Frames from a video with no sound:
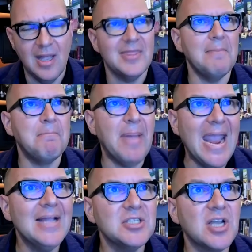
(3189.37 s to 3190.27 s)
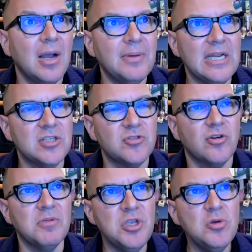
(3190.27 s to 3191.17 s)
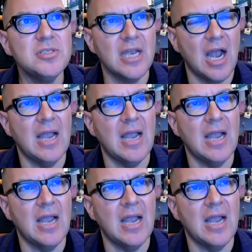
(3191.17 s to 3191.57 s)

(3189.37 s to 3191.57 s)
that bans companies from using